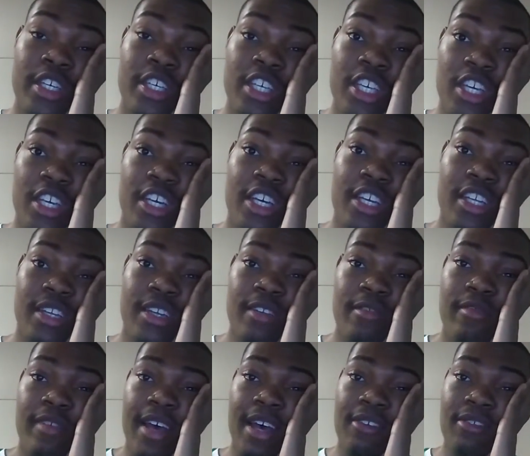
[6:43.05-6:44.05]
you couldn't
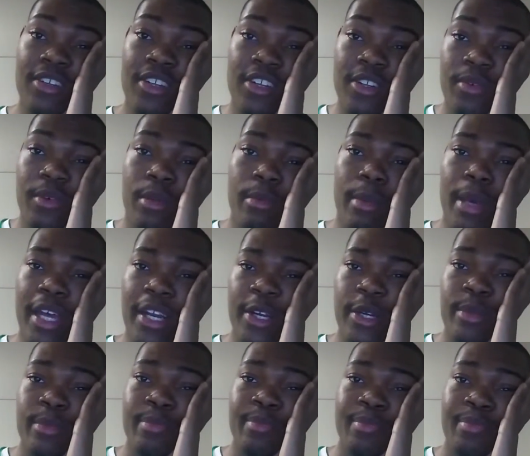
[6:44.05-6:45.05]
have found anyone
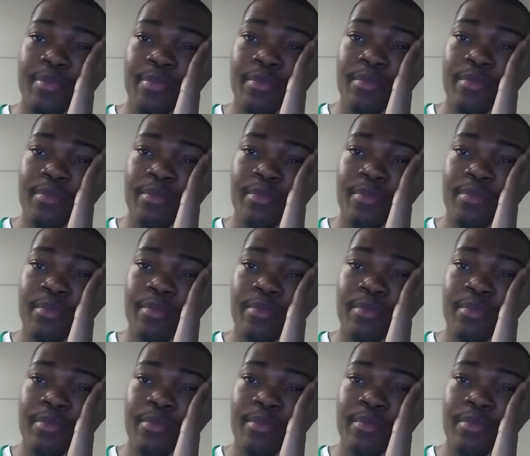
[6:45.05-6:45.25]
better.